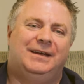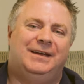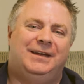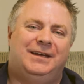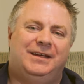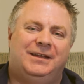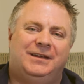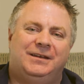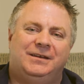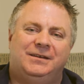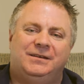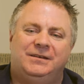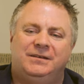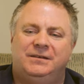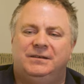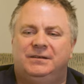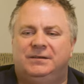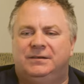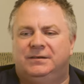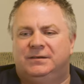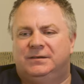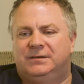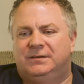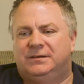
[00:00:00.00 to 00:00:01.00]
And
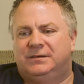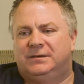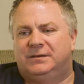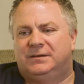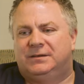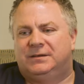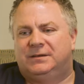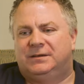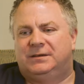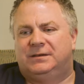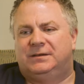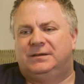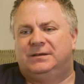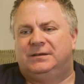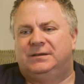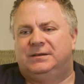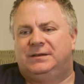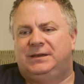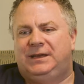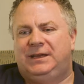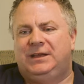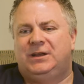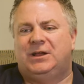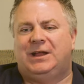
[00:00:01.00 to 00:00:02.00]

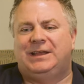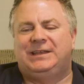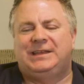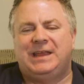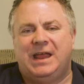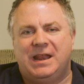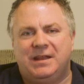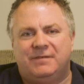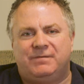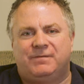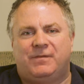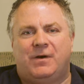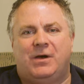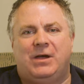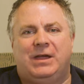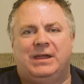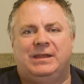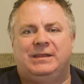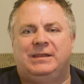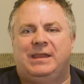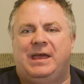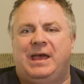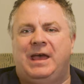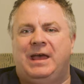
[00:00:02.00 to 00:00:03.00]
in
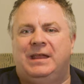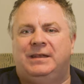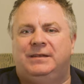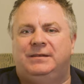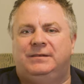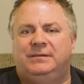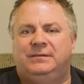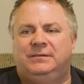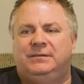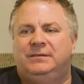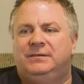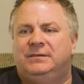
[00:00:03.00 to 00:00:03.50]
identifying that,